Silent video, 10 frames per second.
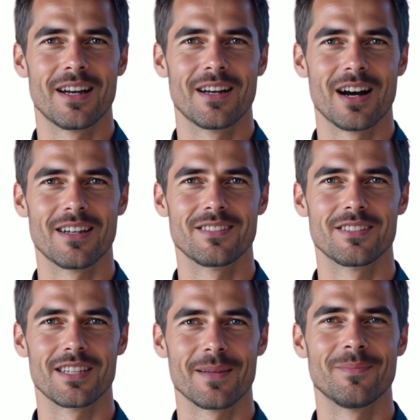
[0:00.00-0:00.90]
a
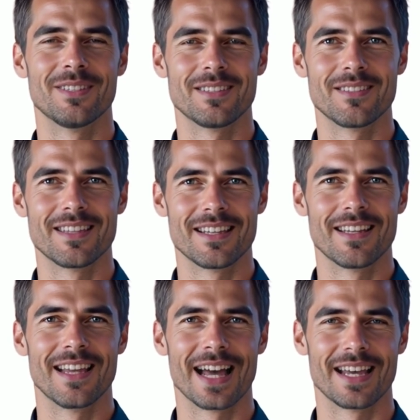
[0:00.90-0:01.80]
concept that
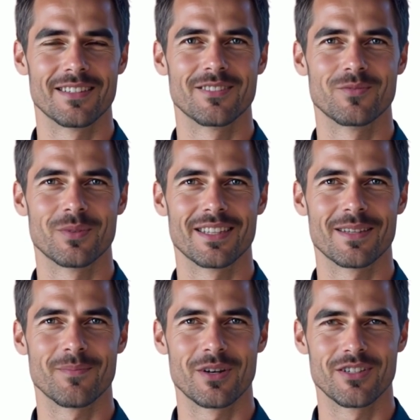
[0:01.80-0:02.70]
aligns with
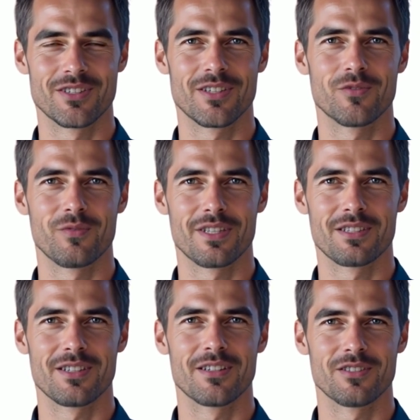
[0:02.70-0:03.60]
emerging
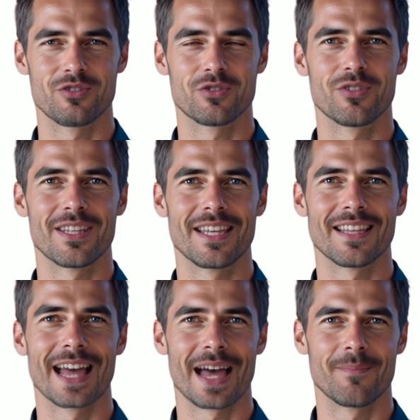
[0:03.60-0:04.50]
research
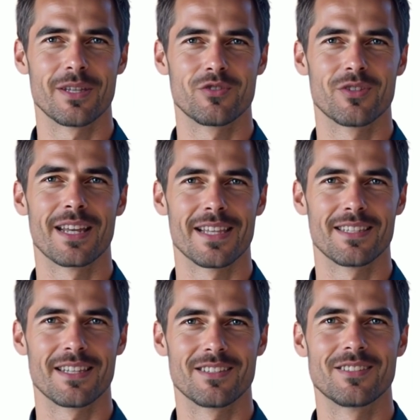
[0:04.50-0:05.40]
in
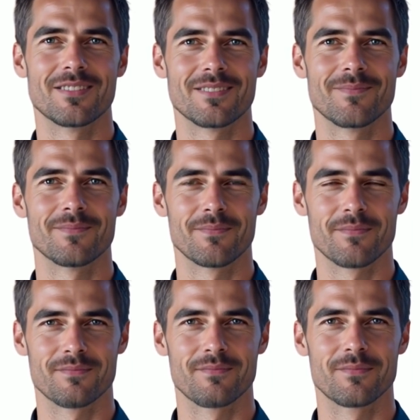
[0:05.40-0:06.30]
epigenetics."
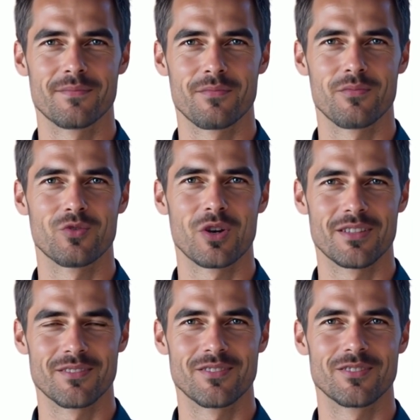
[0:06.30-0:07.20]

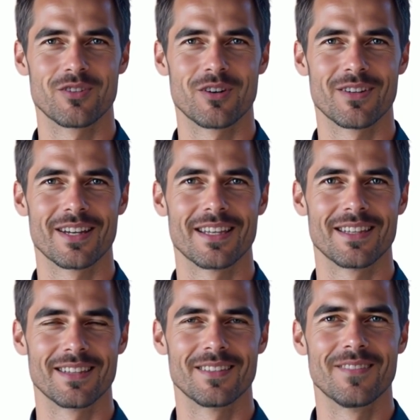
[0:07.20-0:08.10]
John's
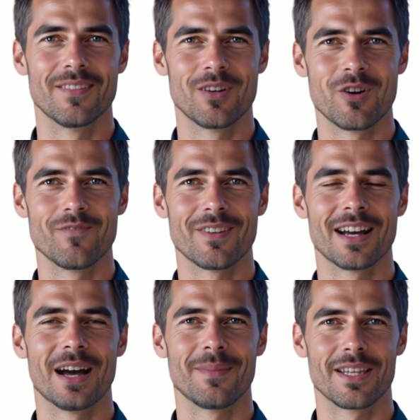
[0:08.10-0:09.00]
story,
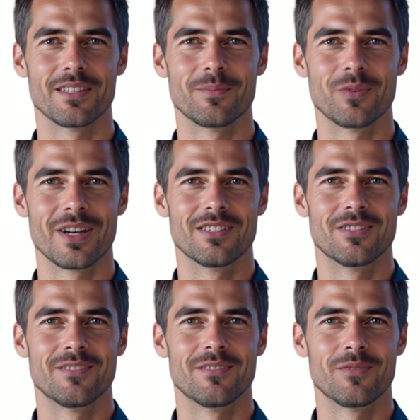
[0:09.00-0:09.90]
overcoming
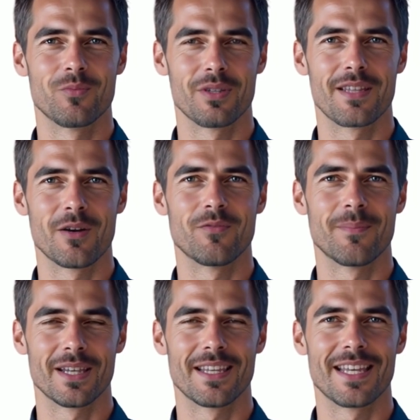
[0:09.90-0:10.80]
depression
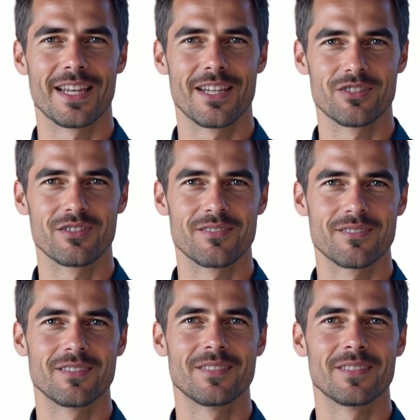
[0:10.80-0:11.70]
without medication.